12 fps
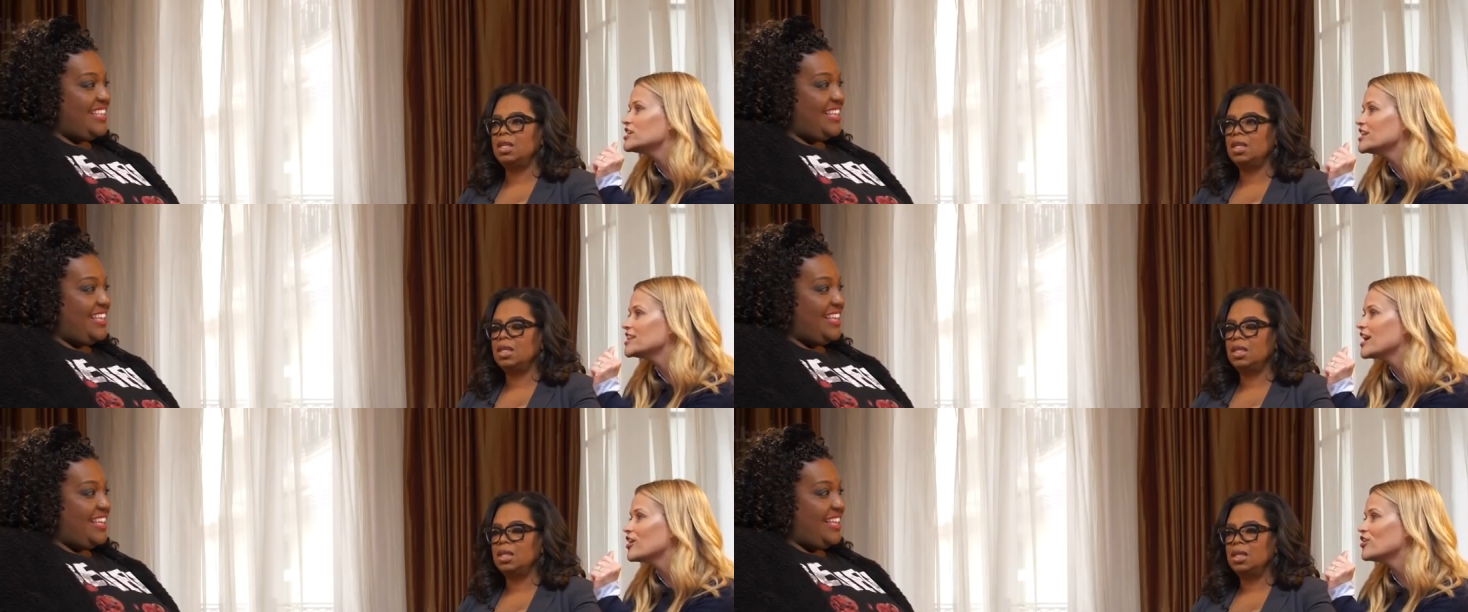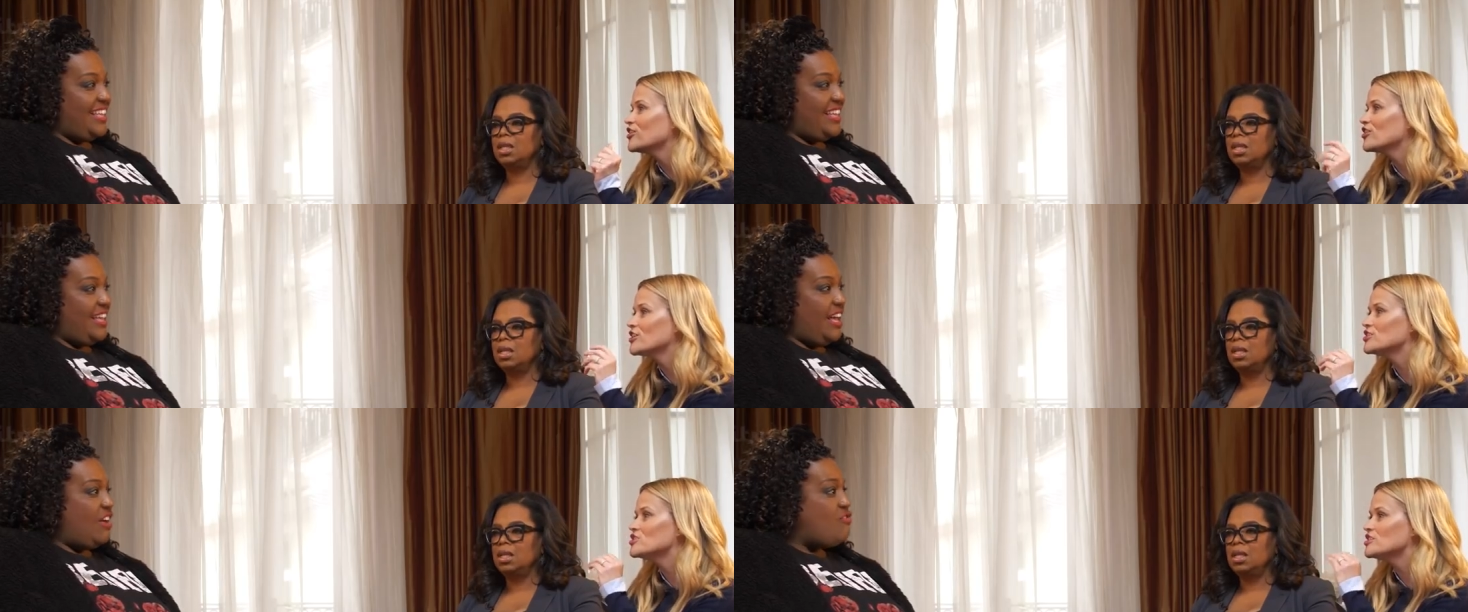Speaker 1: it. it. like that on
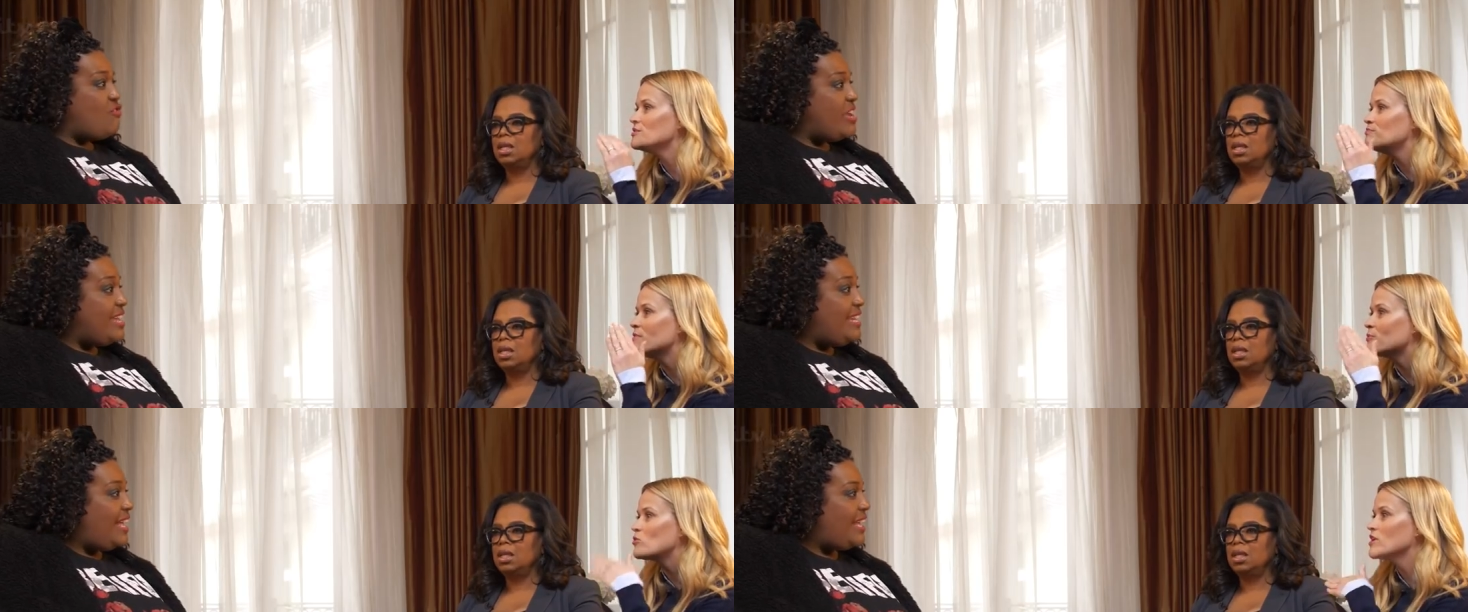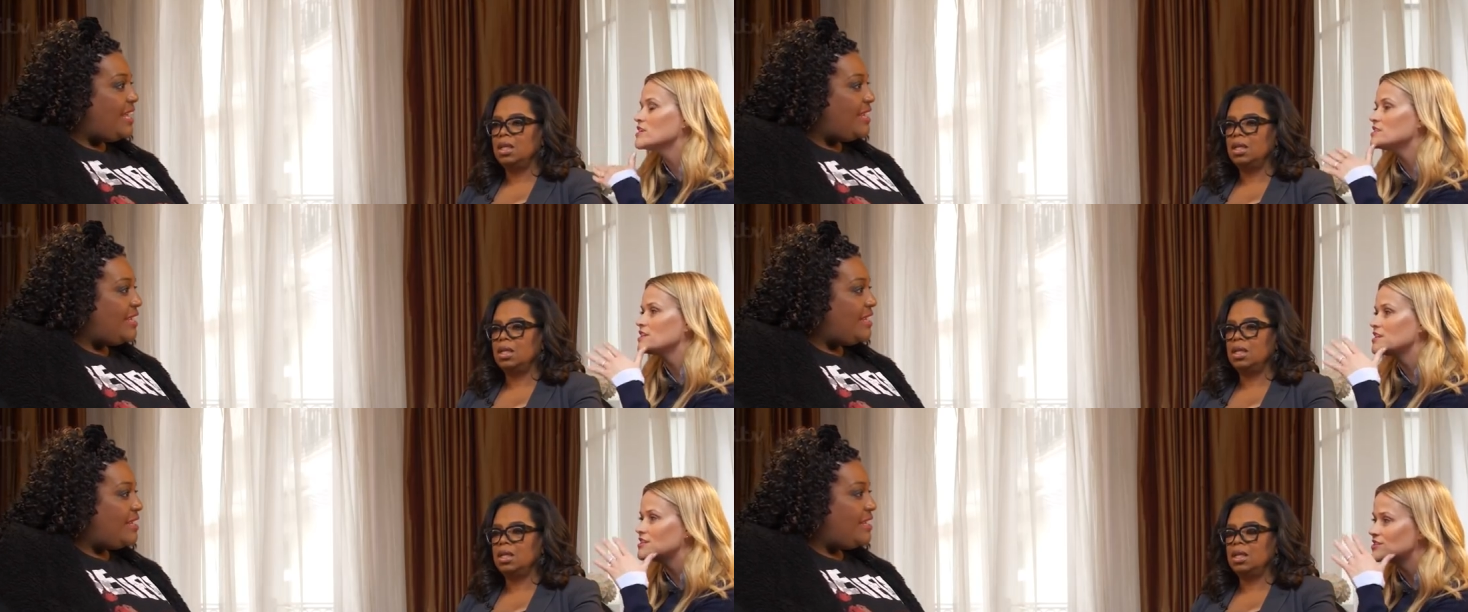her, and she
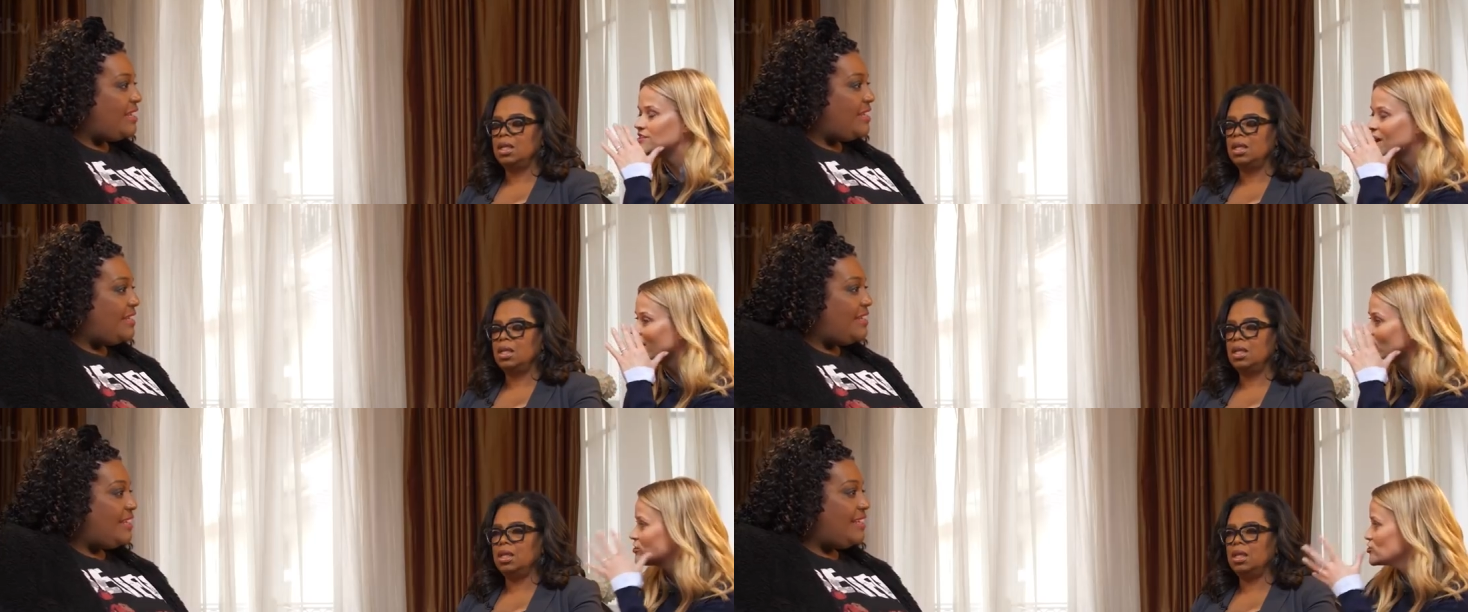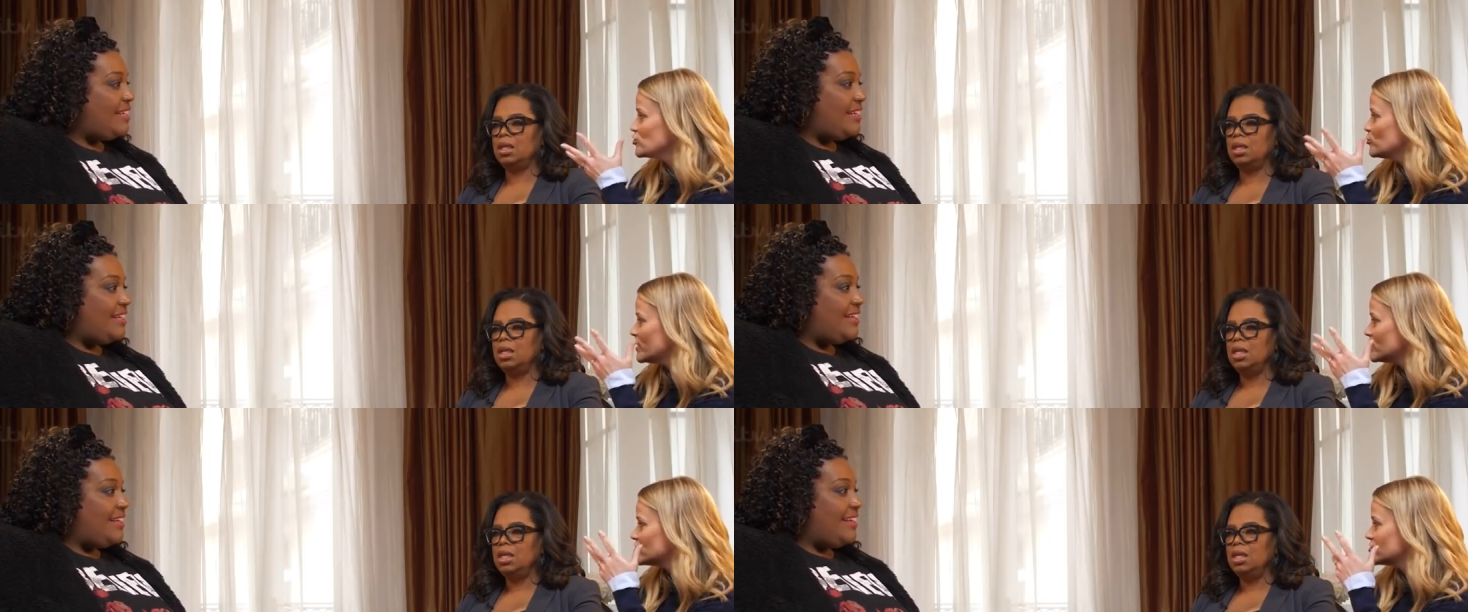memorized an entire
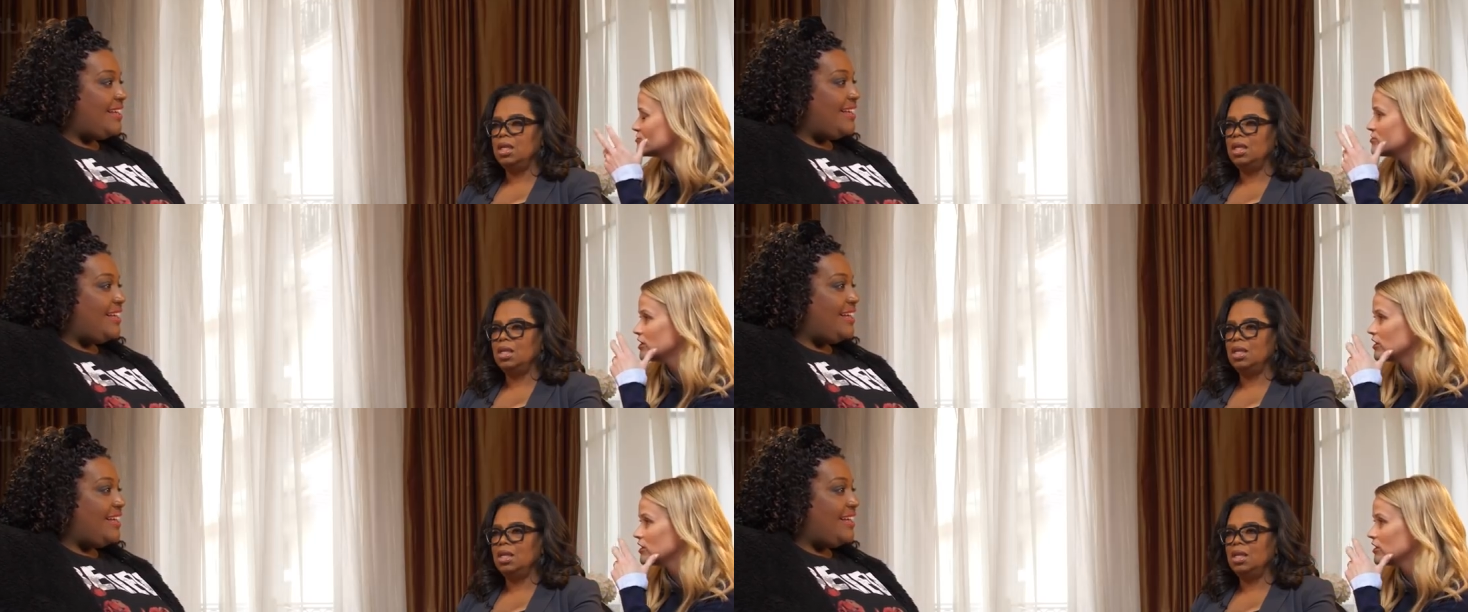two pages of